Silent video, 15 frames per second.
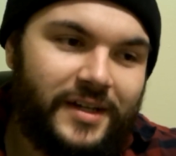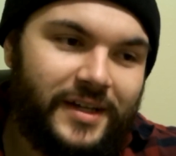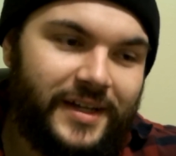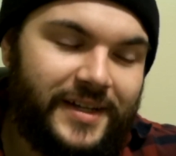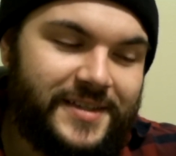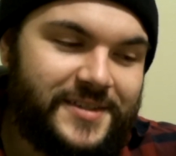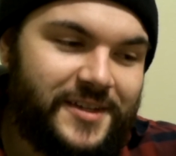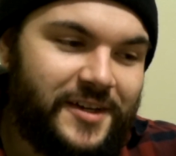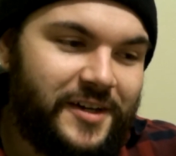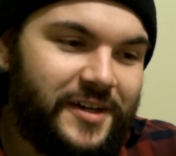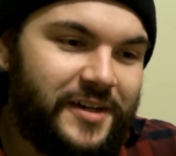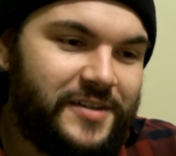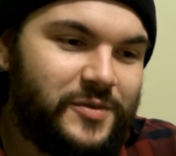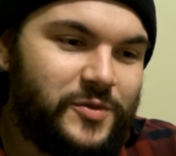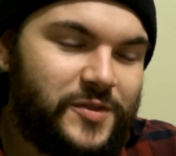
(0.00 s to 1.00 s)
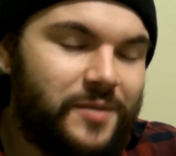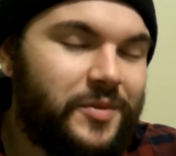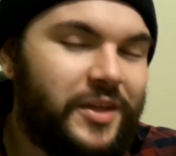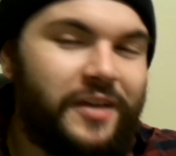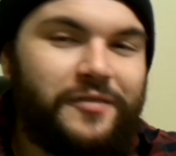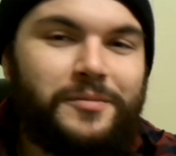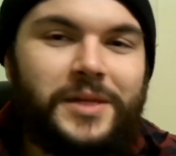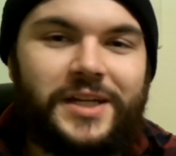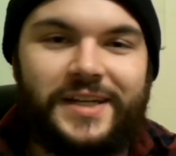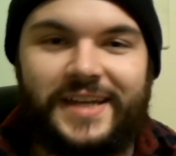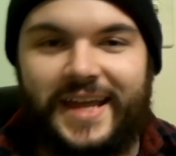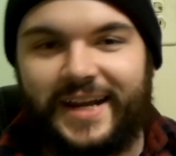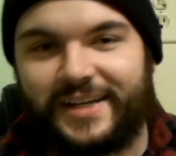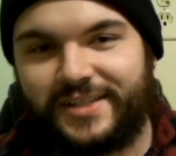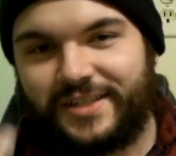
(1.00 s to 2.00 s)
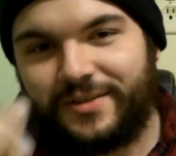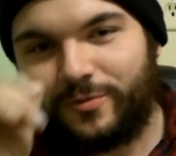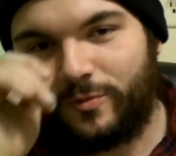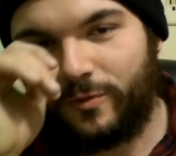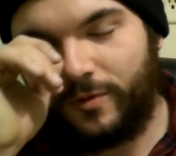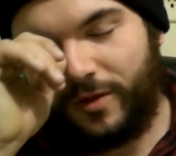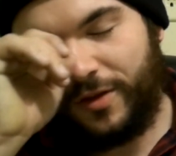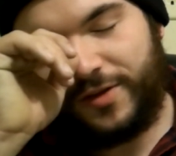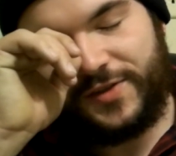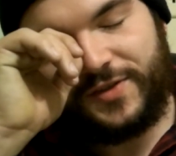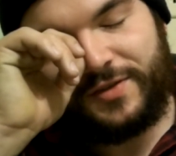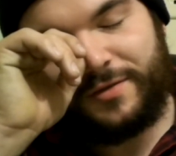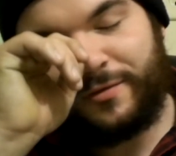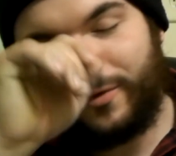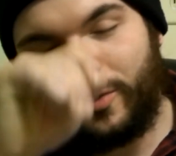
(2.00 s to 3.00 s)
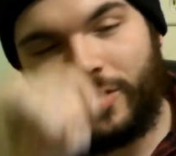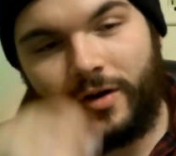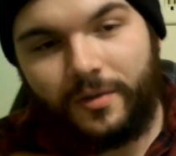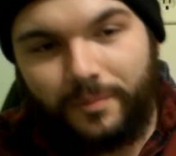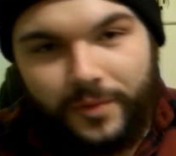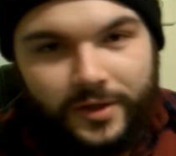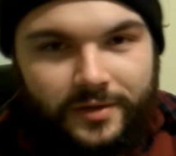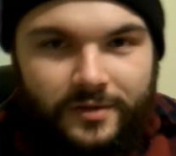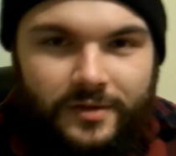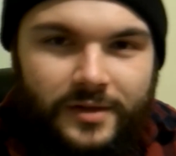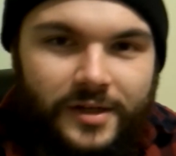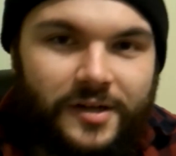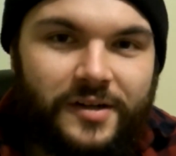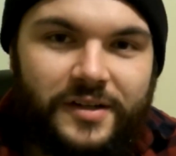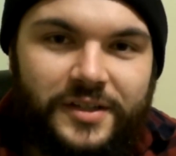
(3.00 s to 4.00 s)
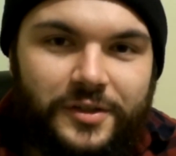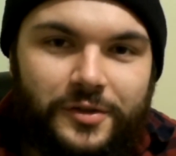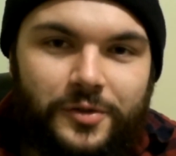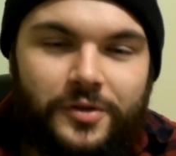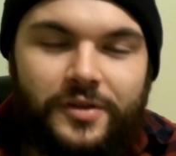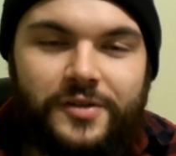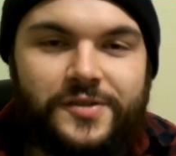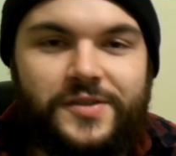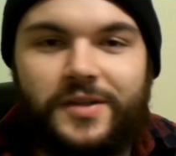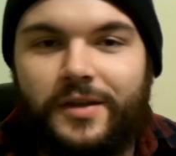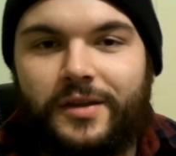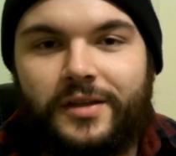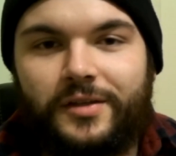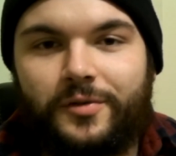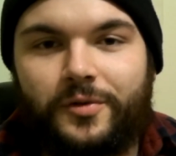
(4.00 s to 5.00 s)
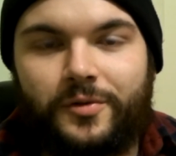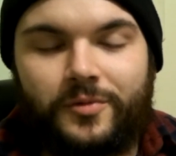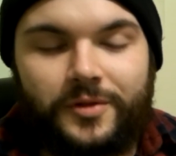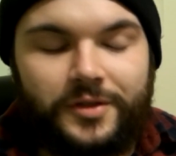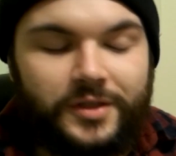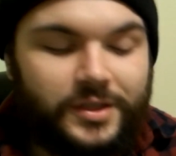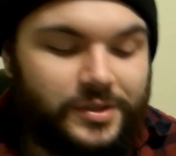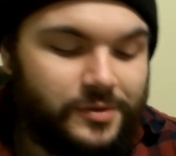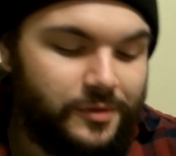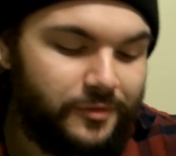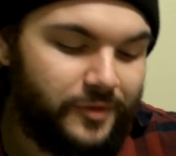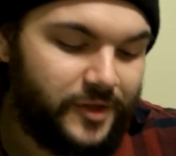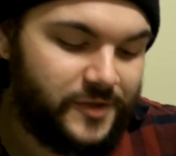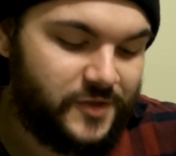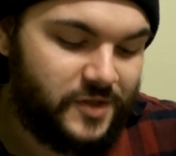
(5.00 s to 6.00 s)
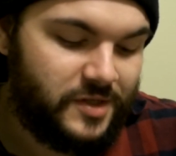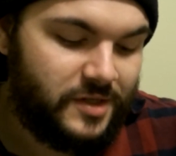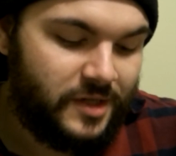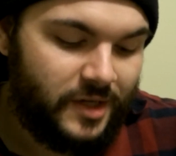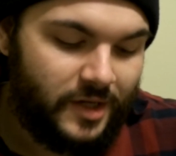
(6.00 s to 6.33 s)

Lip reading: It's something I've been negged ruthlessly for, but there's nothing you can really do to fix it.